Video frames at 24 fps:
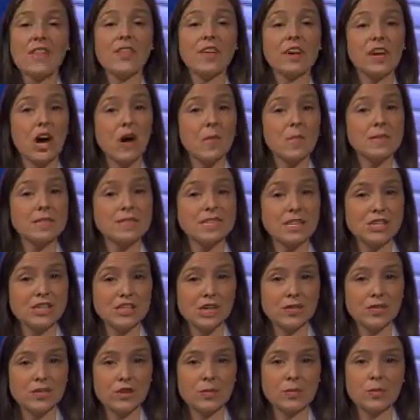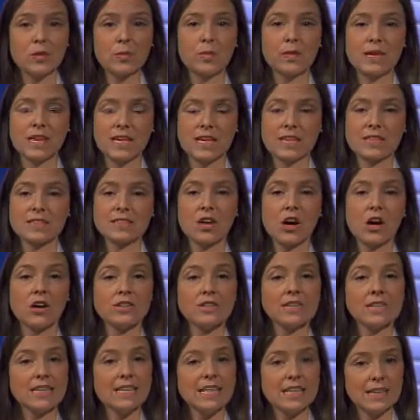The competition room you'll be in is called
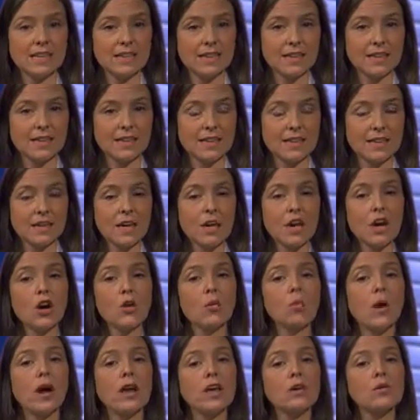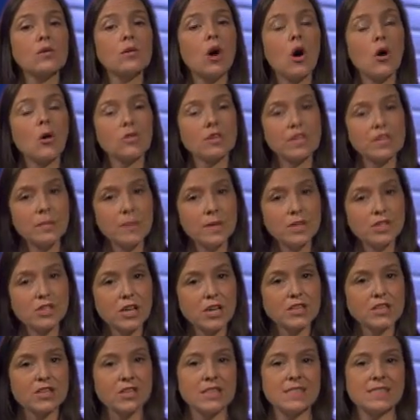a league. While you'll only be
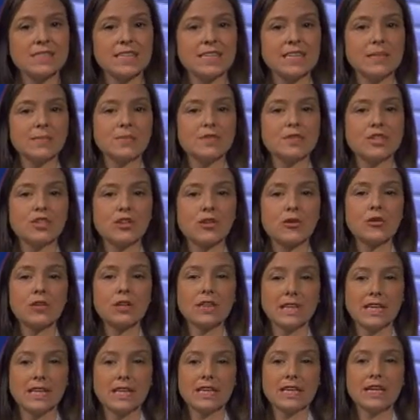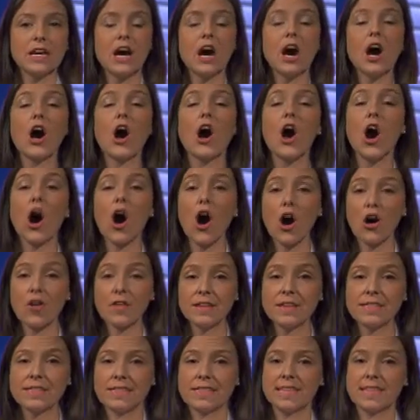judging the teams in your league, all
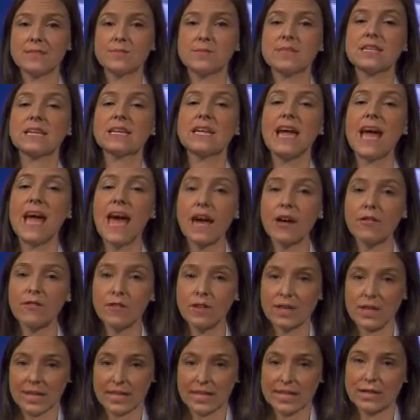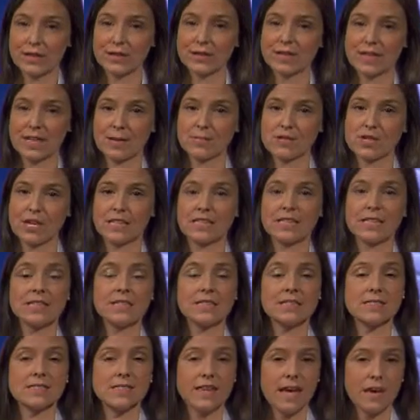the teams in every league are subject to the
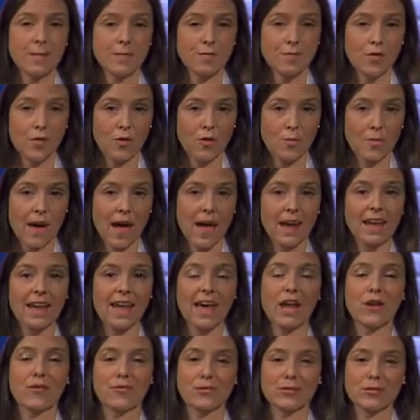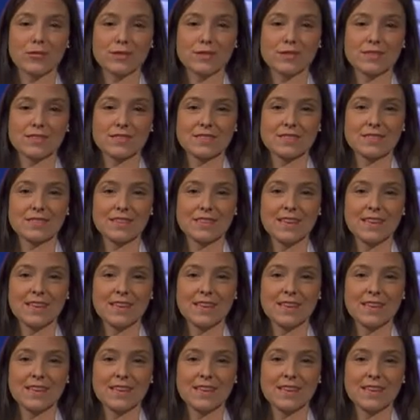same format and rules.